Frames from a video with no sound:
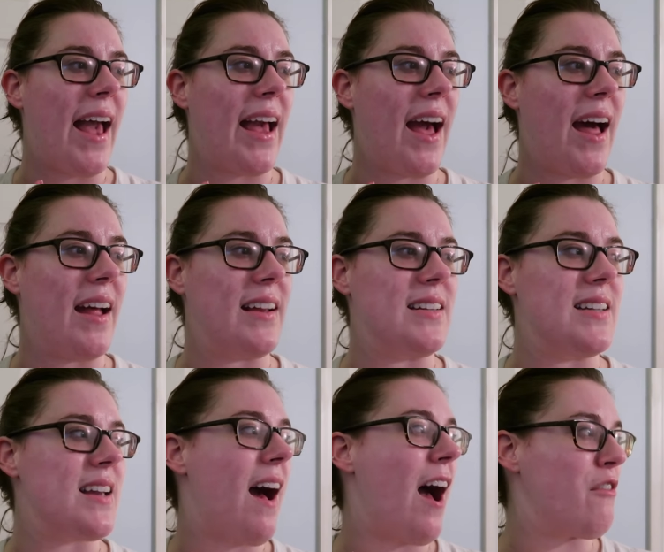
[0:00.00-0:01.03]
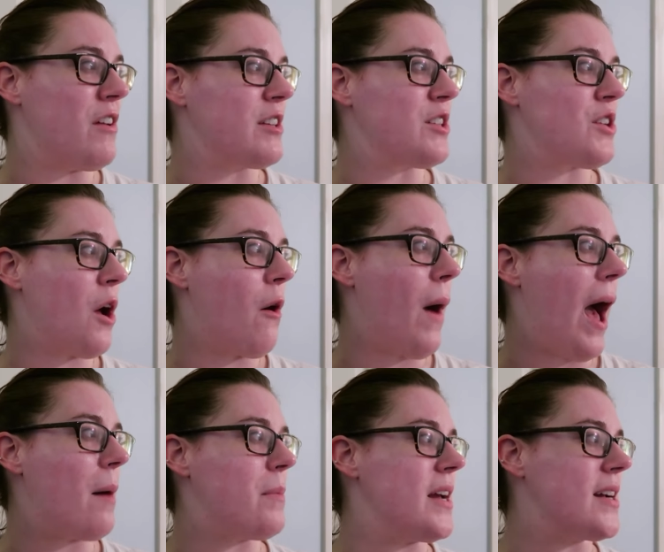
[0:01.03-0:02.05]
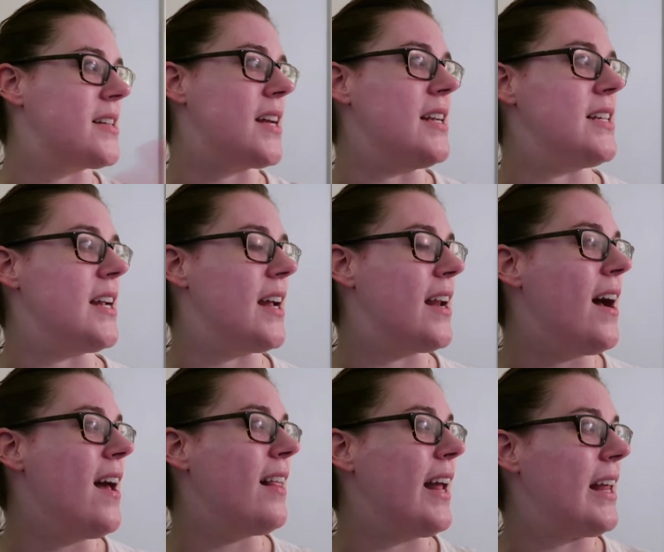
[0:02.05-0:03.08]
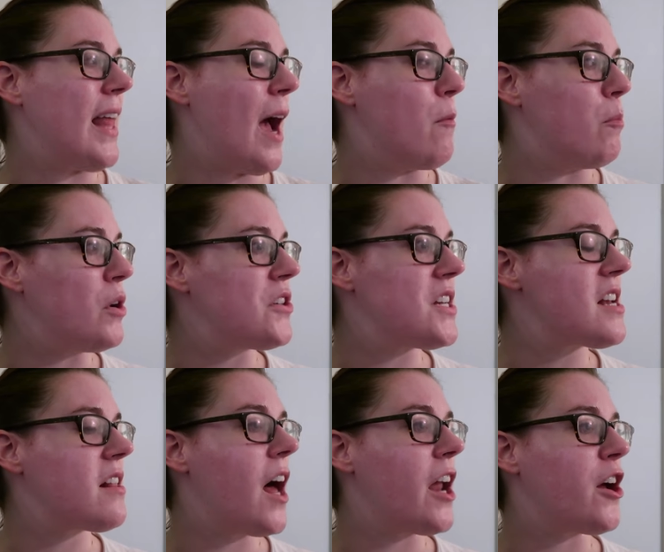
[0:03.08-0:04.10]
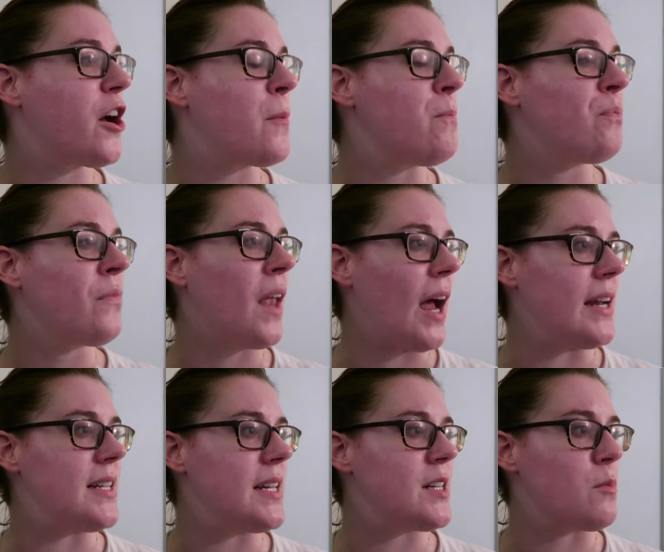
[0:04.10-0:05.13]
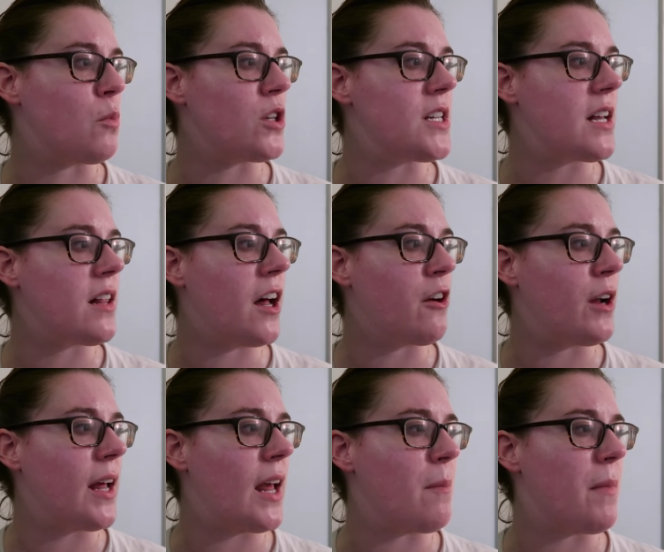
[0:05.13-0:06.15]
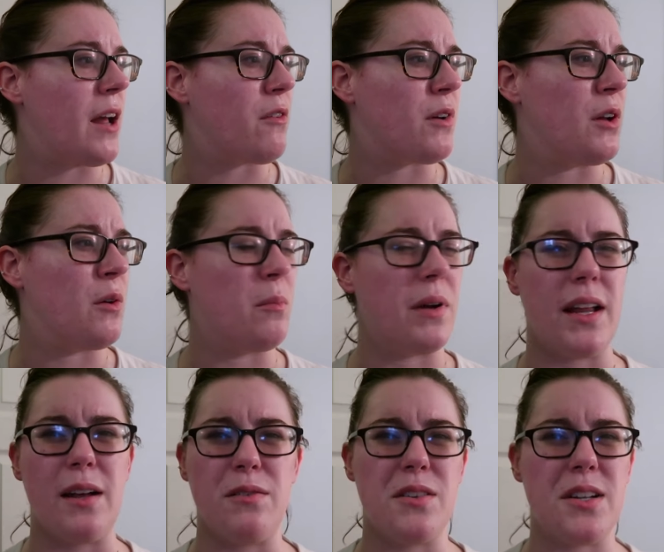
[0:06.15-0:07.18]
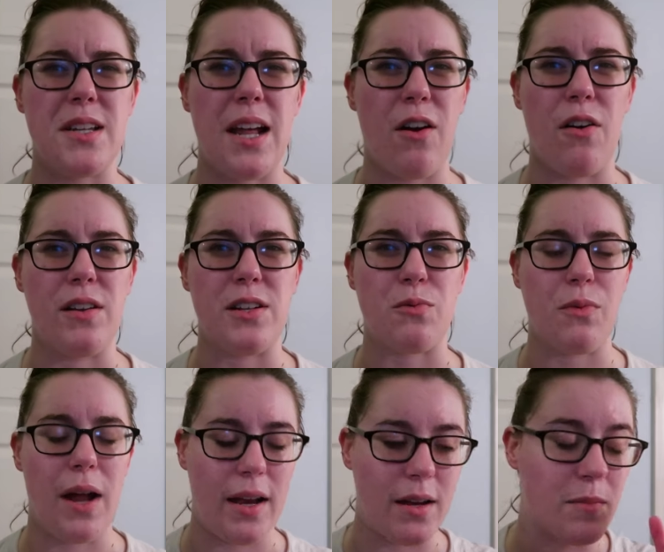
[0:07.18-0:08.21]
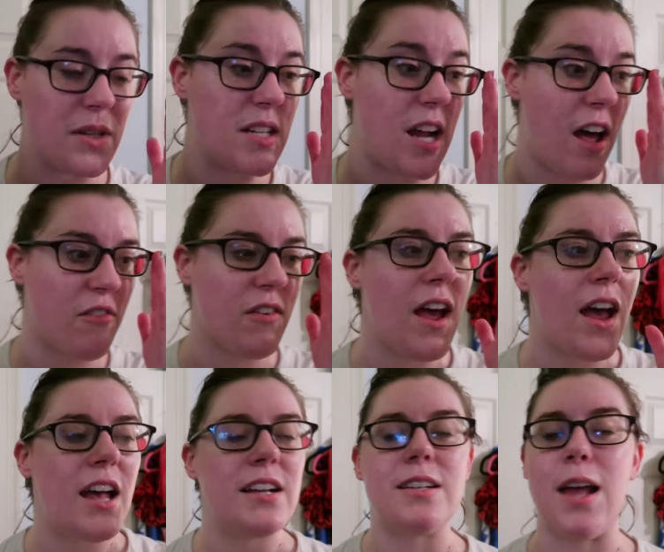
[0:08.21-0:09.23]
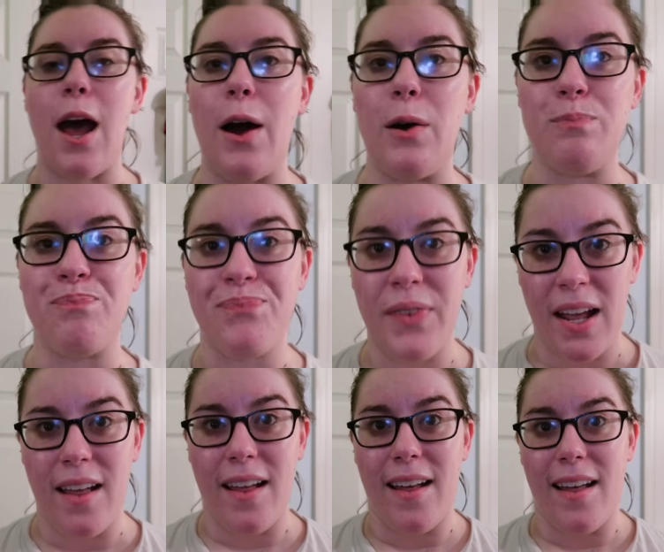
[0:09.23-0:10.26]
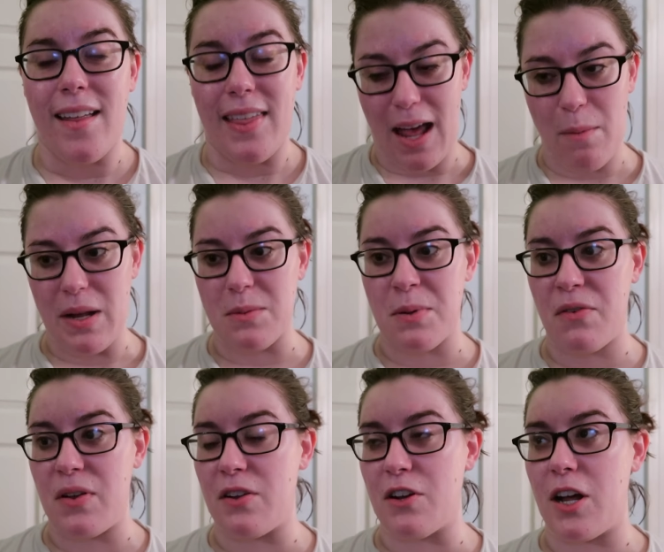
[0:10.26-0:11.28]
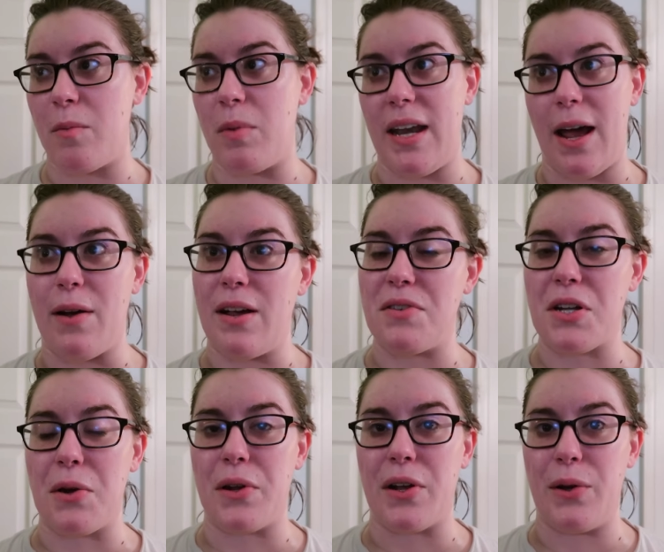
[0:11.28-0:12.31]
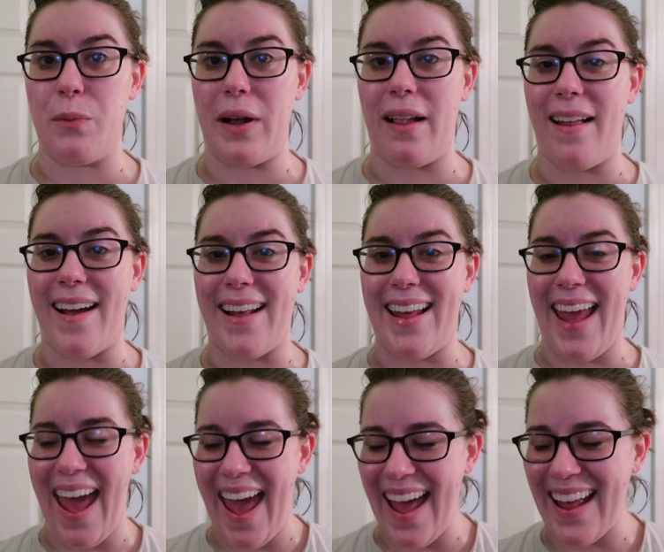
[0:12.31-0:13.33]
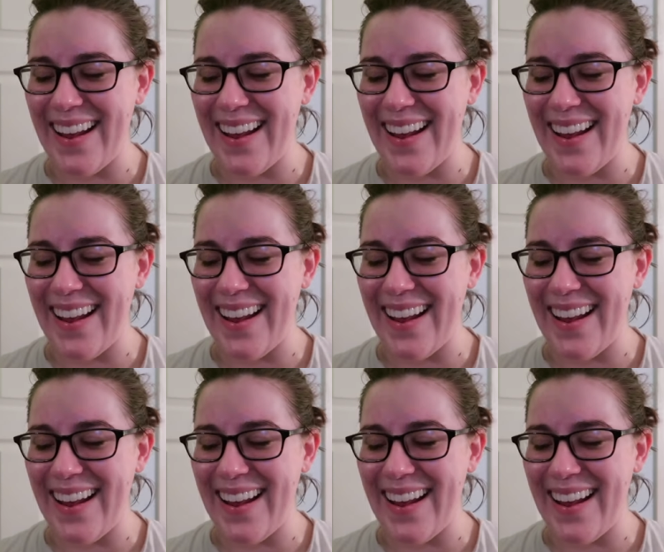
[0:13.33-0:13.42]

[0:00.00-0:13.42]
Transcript: And I feel so happy because I did like that book declutter. I did some more decluttering in my room, but it was just like all this random stuff. So that makes me feel good, but now I have to go to Goodwill again